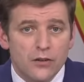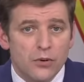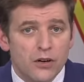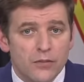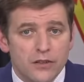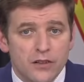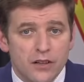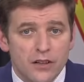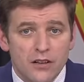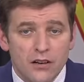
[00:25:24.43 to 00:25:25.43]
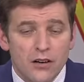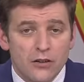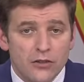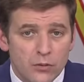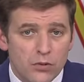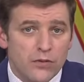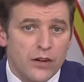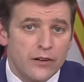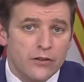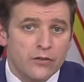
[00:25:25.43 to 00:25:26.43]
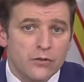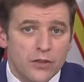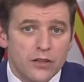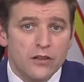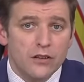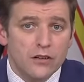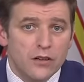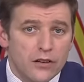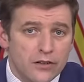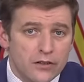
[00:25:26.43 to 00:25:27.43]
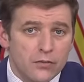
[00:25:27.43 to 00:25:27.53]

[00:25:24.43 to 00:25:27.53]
the department and our healthcare providers will be there